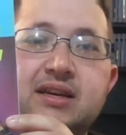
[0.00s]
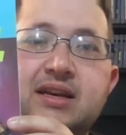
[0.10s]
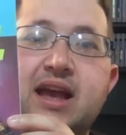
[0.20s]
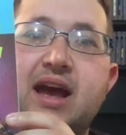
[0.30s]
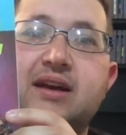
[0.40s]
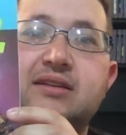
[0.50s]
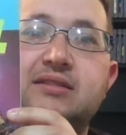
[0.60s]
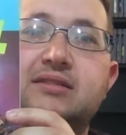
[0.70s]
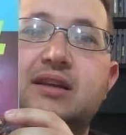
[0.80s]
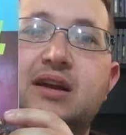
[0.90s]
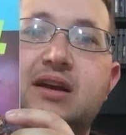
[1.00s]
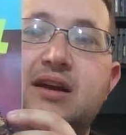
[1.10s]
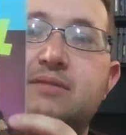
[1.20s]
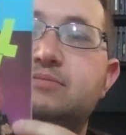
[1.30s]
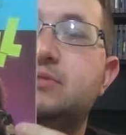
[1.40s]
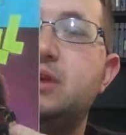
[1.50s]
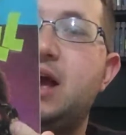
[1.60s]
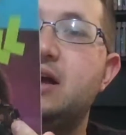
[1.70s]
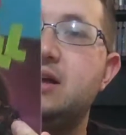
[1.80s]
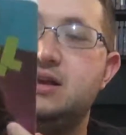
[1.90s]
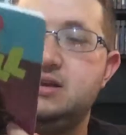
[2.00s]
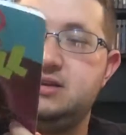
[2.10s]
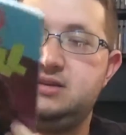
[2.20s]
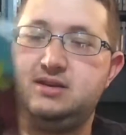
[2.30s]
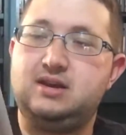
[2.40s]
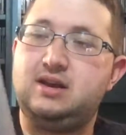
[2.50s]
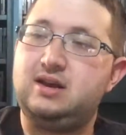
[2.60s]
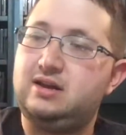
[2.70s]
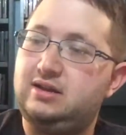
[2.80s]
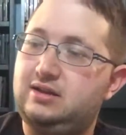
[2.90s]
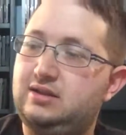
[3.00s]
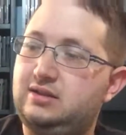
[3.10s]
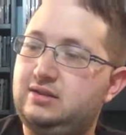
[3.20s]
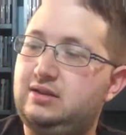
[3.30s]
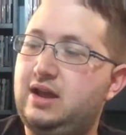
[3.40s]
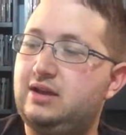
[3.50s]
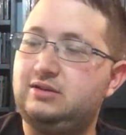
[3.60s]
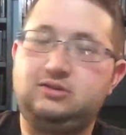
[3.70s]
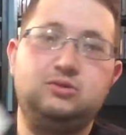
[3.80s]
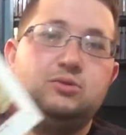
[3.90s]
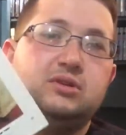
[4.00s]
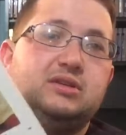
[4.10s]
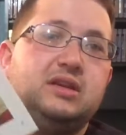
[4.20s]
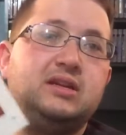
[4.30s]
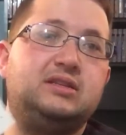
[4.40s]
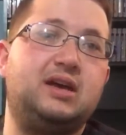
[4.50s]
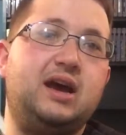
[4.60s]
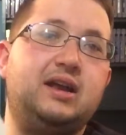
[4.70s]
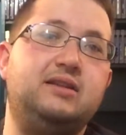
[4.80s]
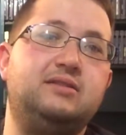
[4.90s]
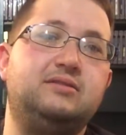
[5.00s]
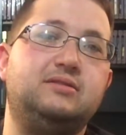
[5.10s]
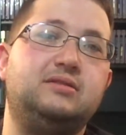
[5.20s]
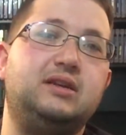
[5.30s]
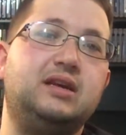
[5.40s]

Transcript: Yeah. Um, so yeah, uh, yeah, it's just cool, just inside, just